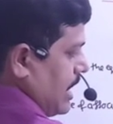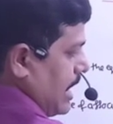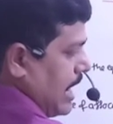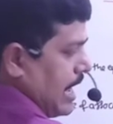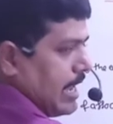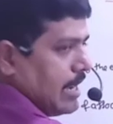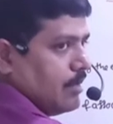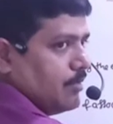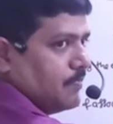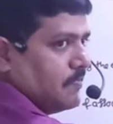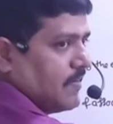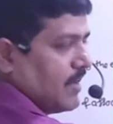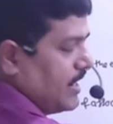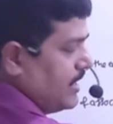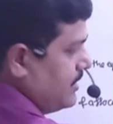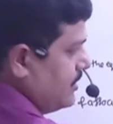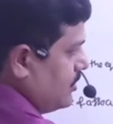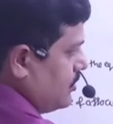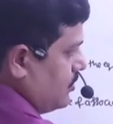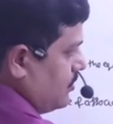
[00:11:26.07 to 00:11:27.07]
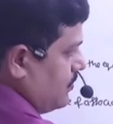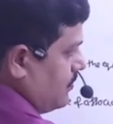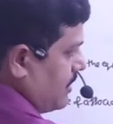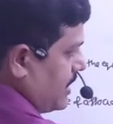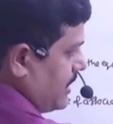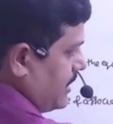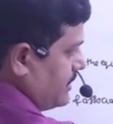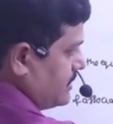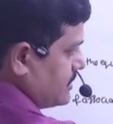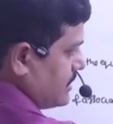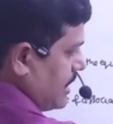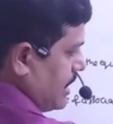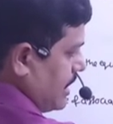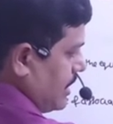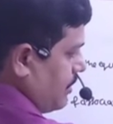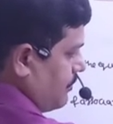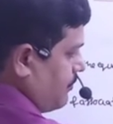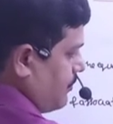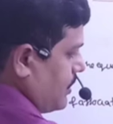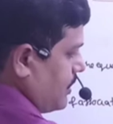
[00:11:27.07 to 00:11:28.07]
alpha into 1 is
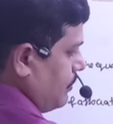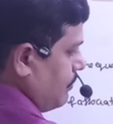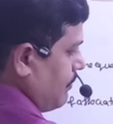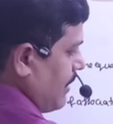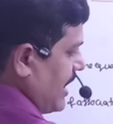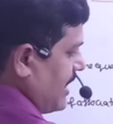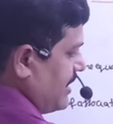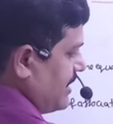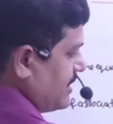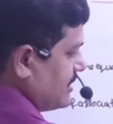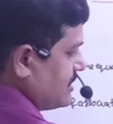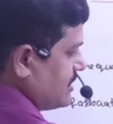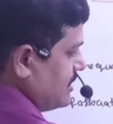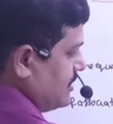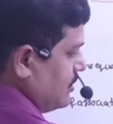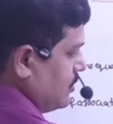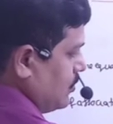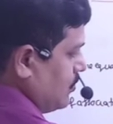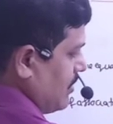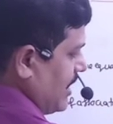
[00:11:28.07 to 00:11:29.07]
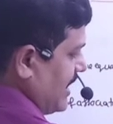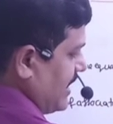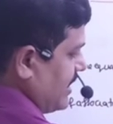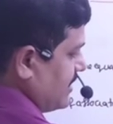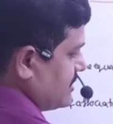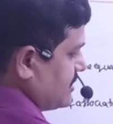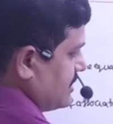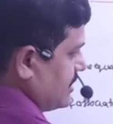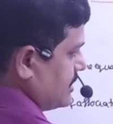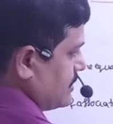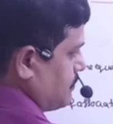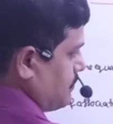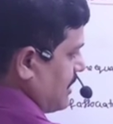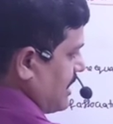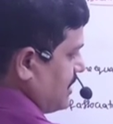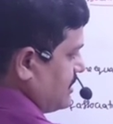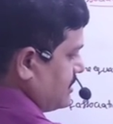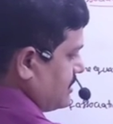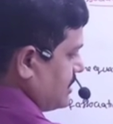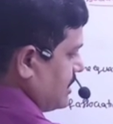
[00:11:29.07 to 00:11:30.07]
alpha, minus into minus is
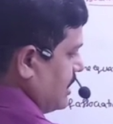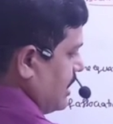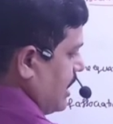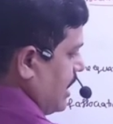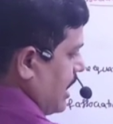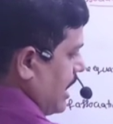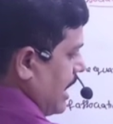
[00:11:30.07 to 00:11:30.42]
plus,